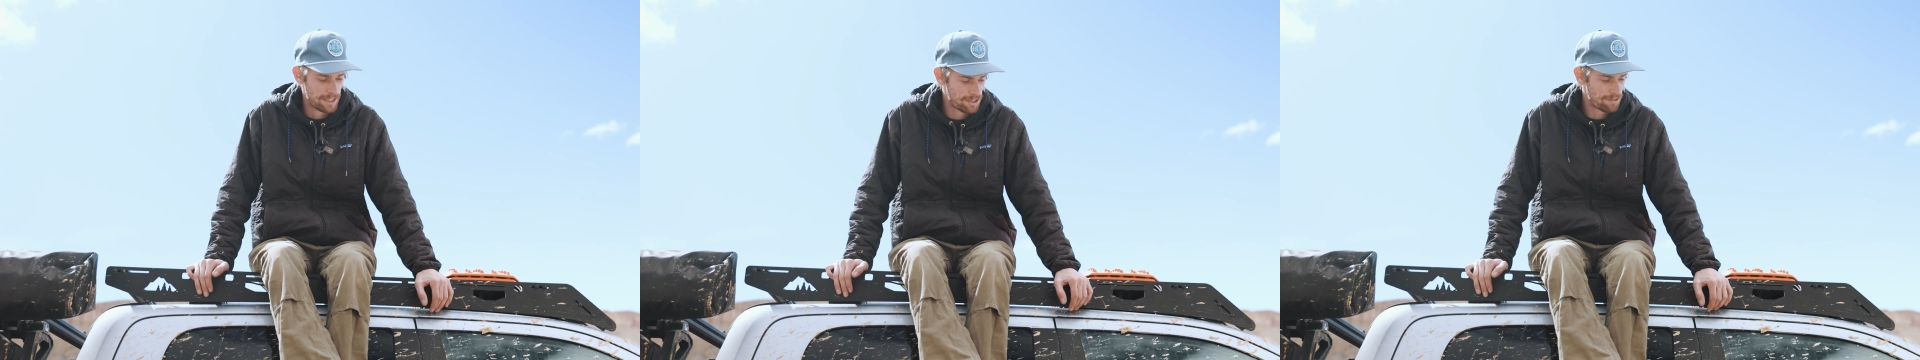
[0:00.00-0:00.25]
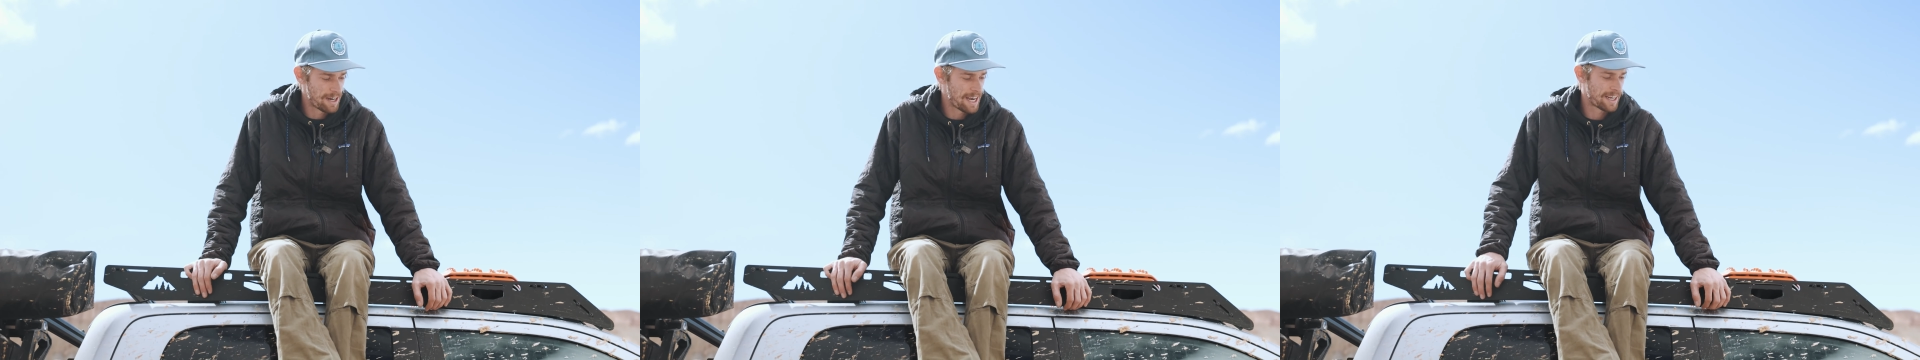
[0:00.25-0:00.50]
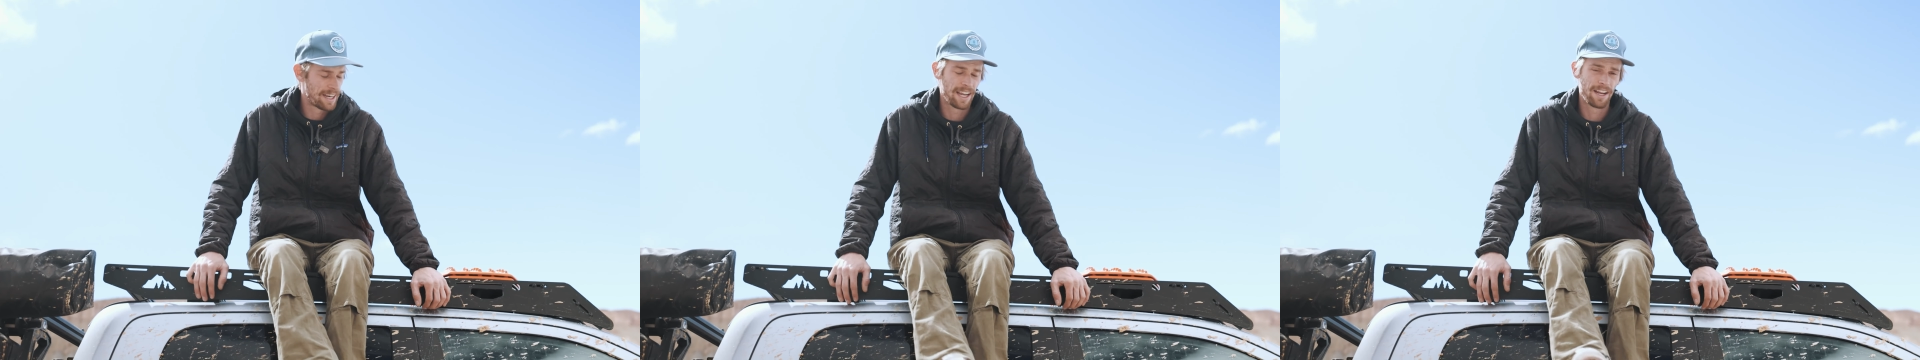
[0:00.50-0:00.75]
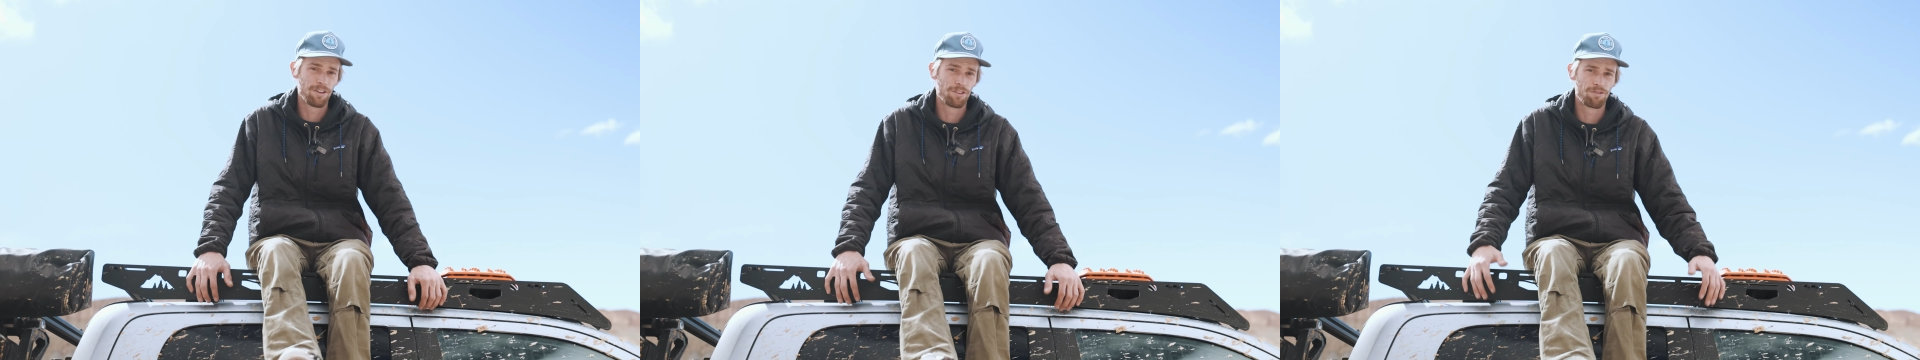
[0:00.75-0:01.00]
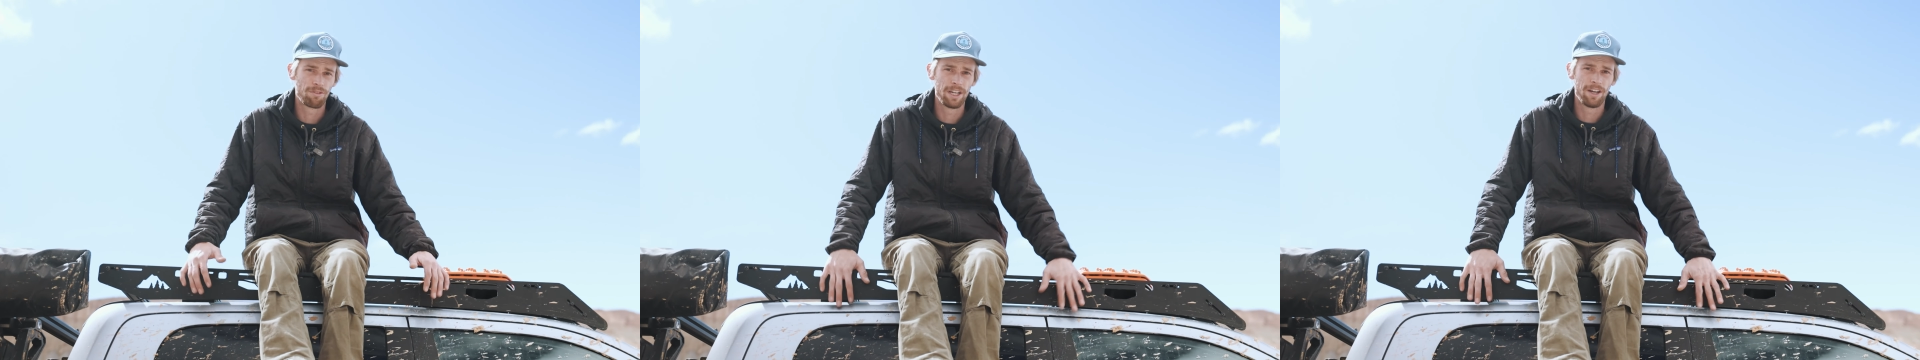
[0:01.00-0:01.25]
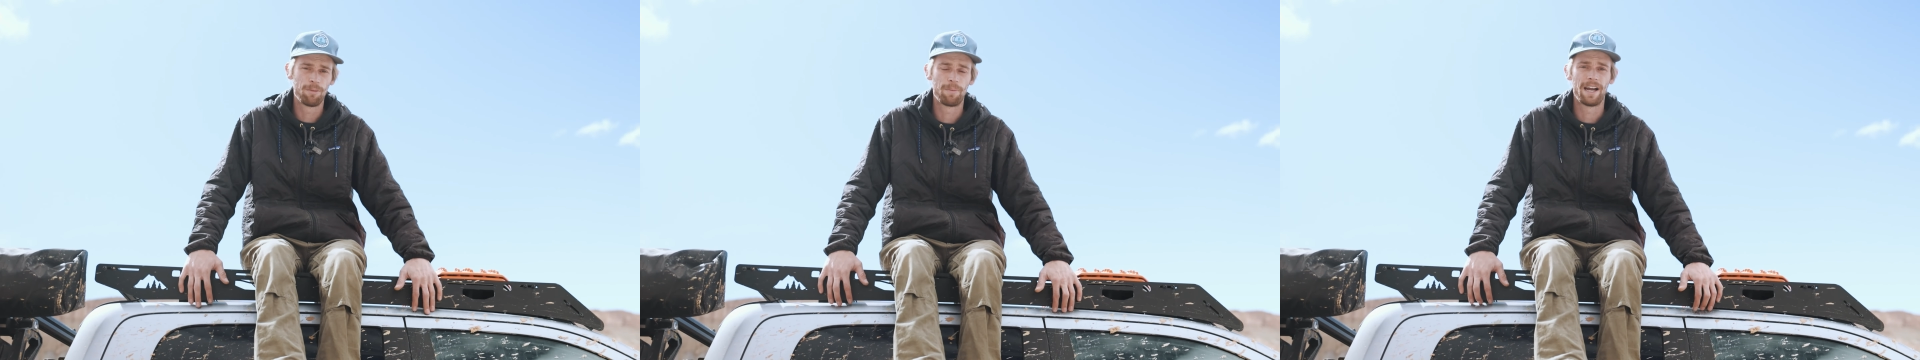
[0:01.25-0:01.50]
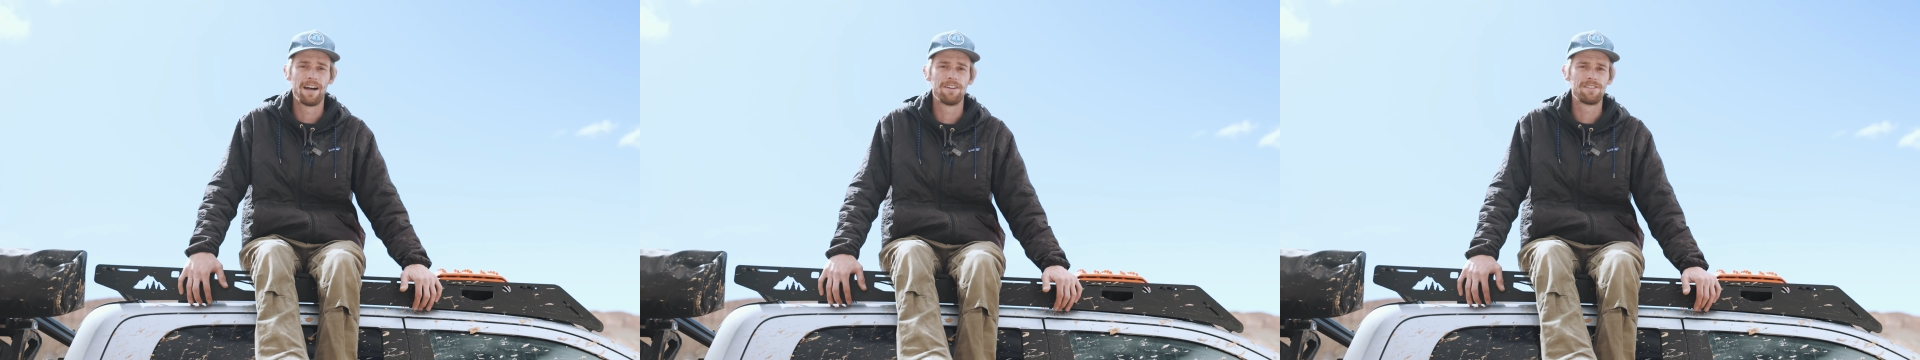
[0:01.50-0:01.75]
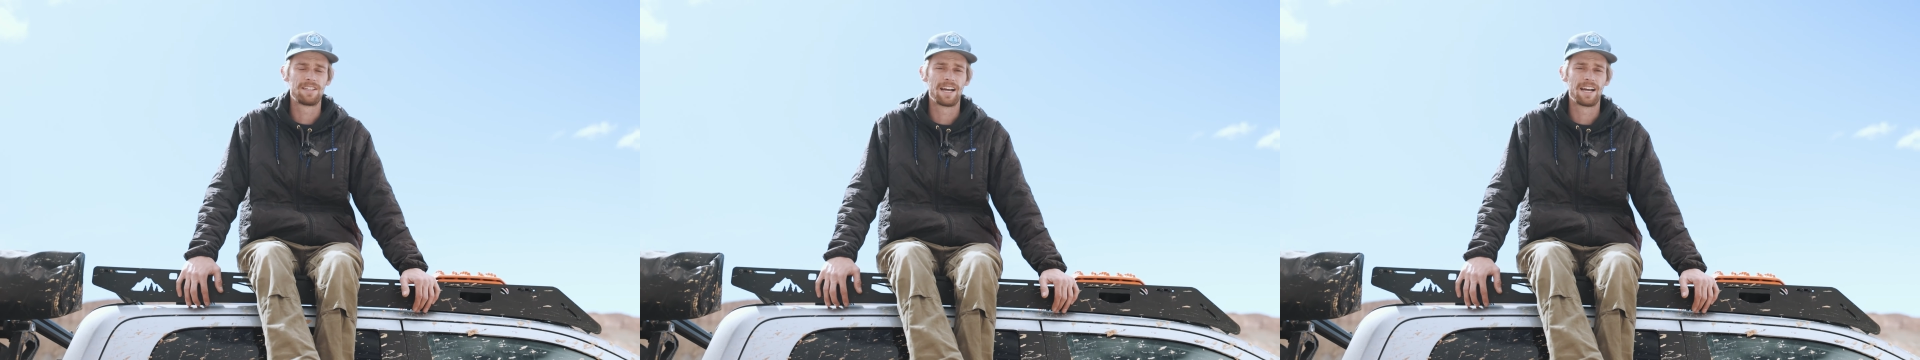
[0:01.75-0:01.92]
This rack can handle 300 pounds